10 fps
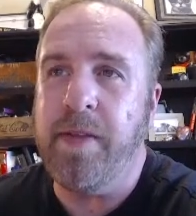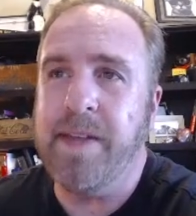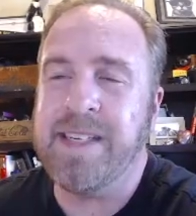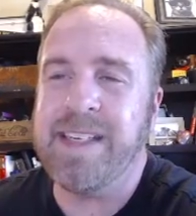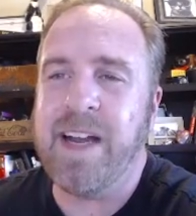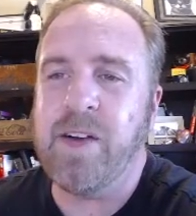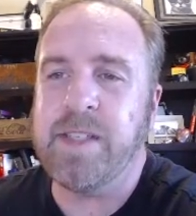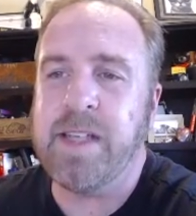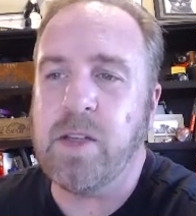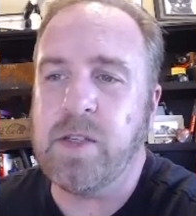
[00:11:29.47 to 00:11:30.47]
this entire
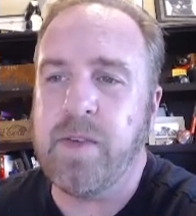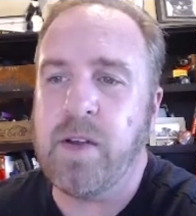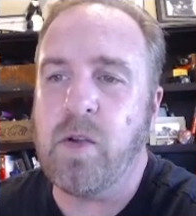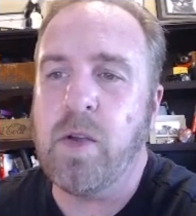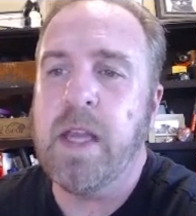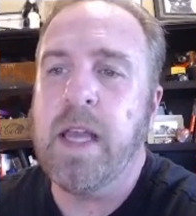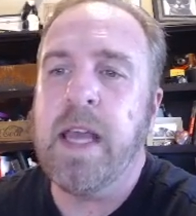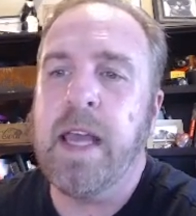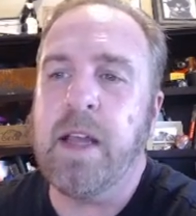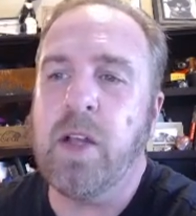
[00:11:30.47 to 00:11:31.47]
sales funnel
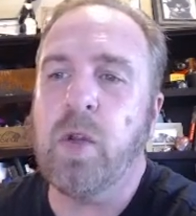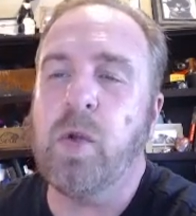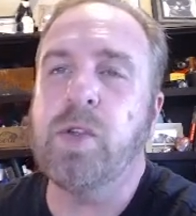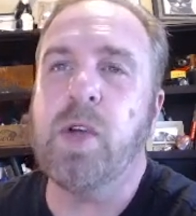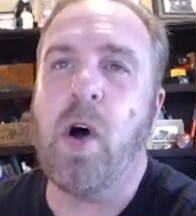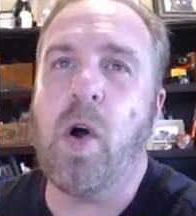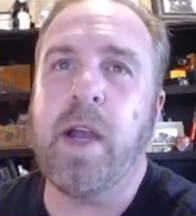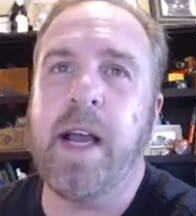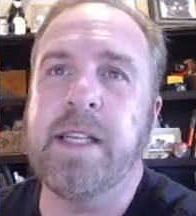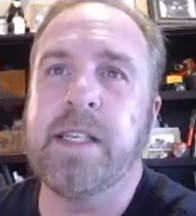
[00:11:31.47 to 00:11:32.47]
includes all
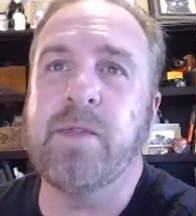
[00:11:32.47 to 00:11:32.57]
kinds of